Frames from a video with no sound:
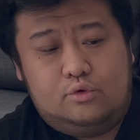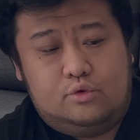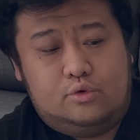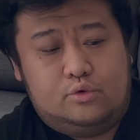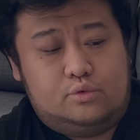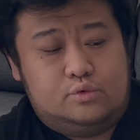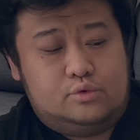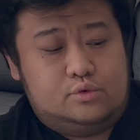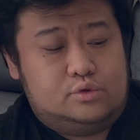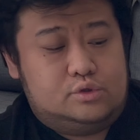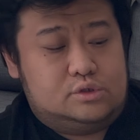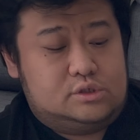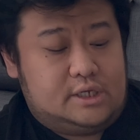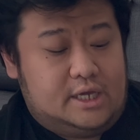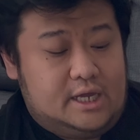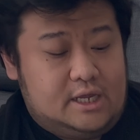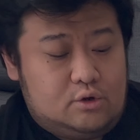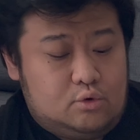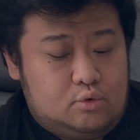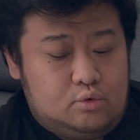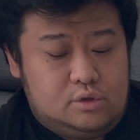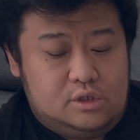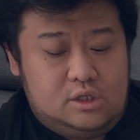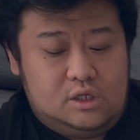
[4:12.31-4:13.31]
You can
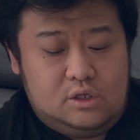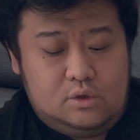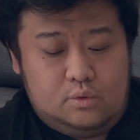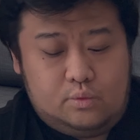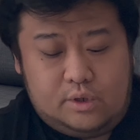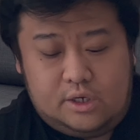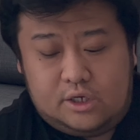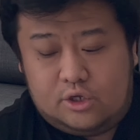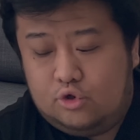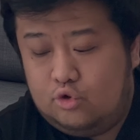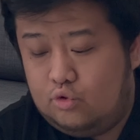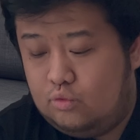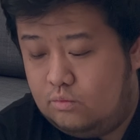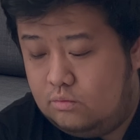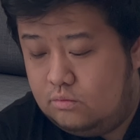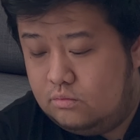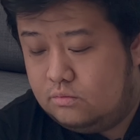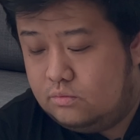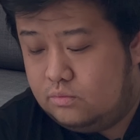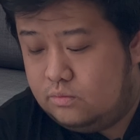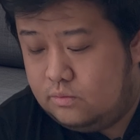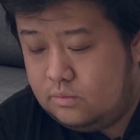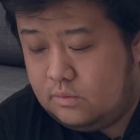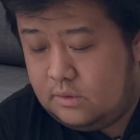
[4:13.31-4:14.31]
only vacuum
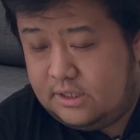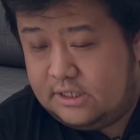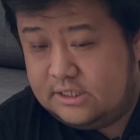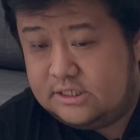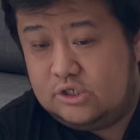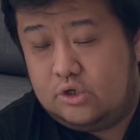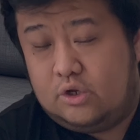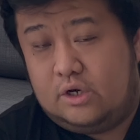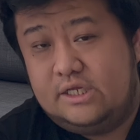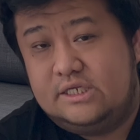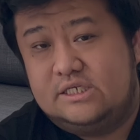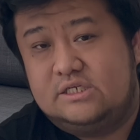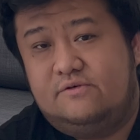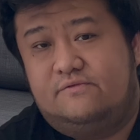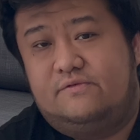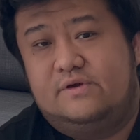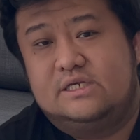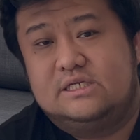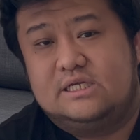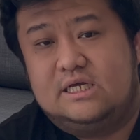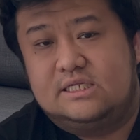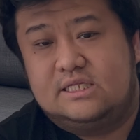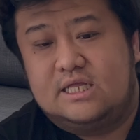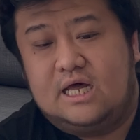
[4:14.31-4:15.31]
a solid
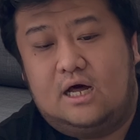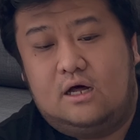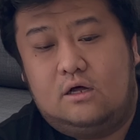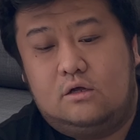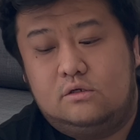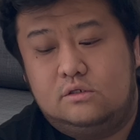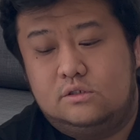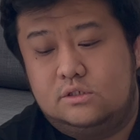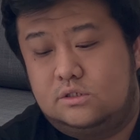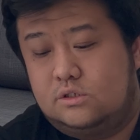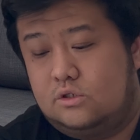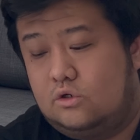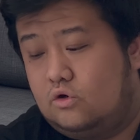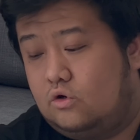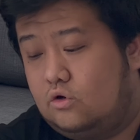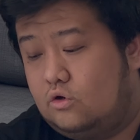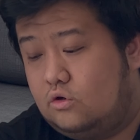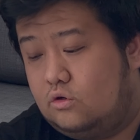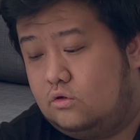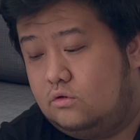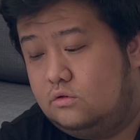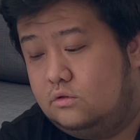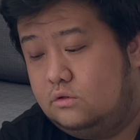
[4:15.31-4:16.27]
surface like tiles or